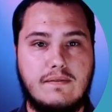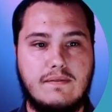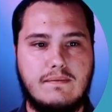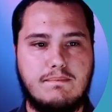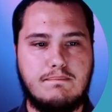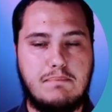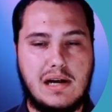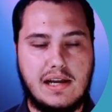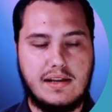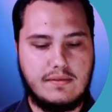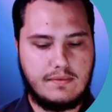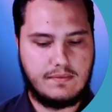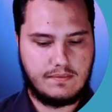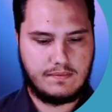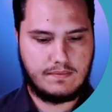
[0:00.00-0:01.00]
But
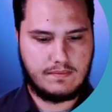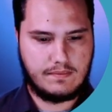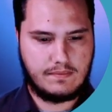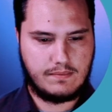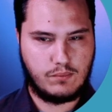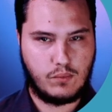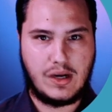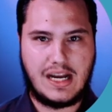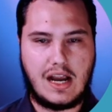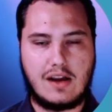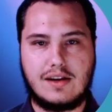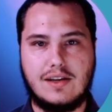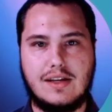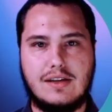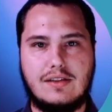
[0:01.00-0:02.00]
we're not
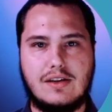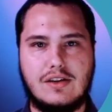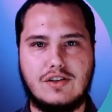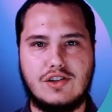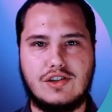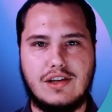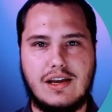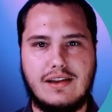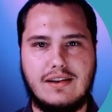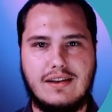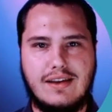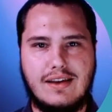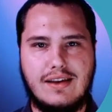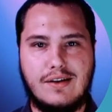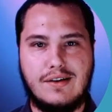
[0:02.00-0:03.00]
going to get there just yet.
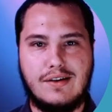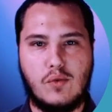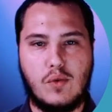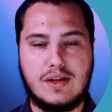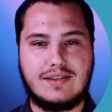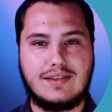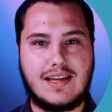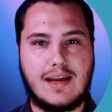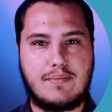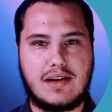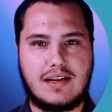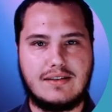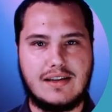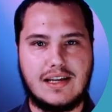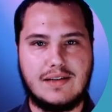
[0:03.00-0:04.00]
One step at a
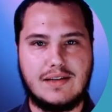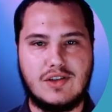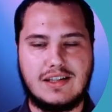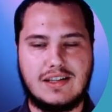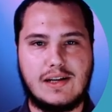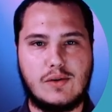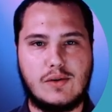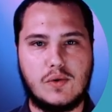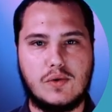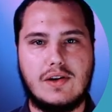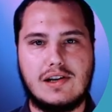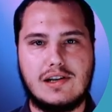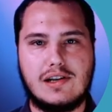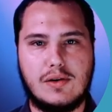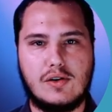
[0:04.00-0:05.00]
time, just like we were
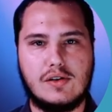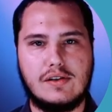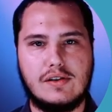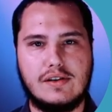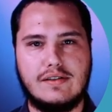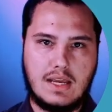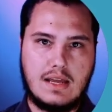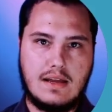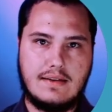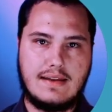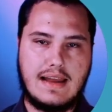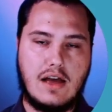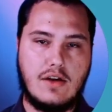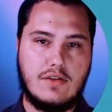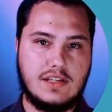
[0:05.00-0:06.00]
talking about earlier.
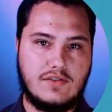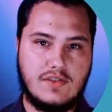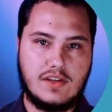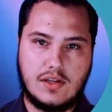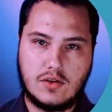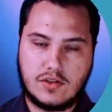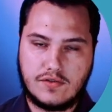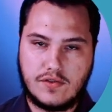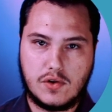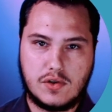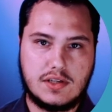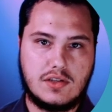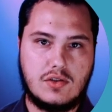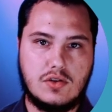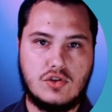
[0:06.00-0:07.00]
Now, this video is
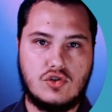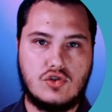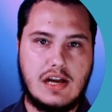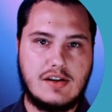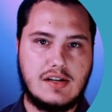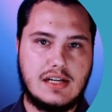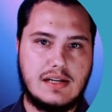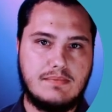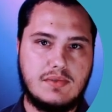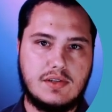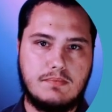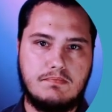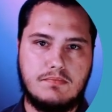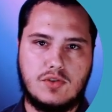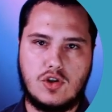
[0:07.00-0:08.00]
focused on trigrams,
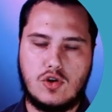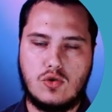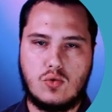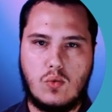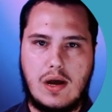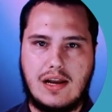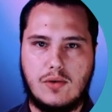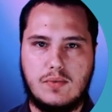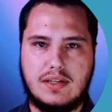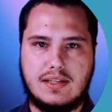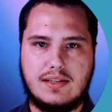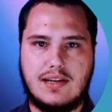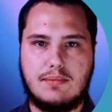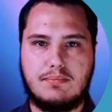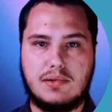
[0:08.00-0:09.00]
so why don't we
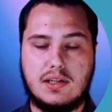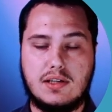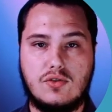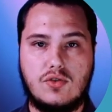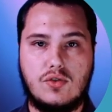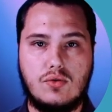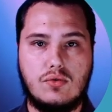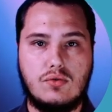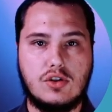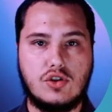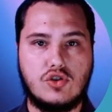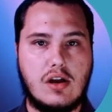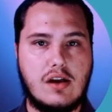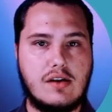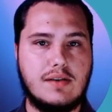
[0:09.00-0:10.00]
step into the
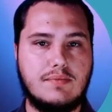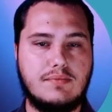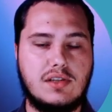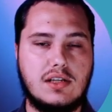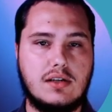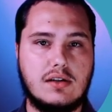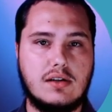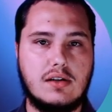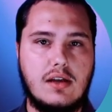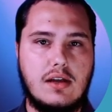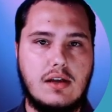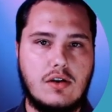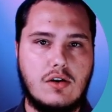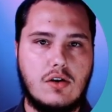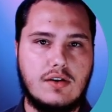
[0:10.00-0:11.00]
Trigrams tier
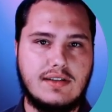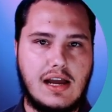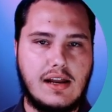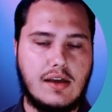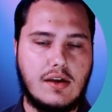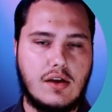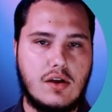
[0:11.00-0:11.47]
on .io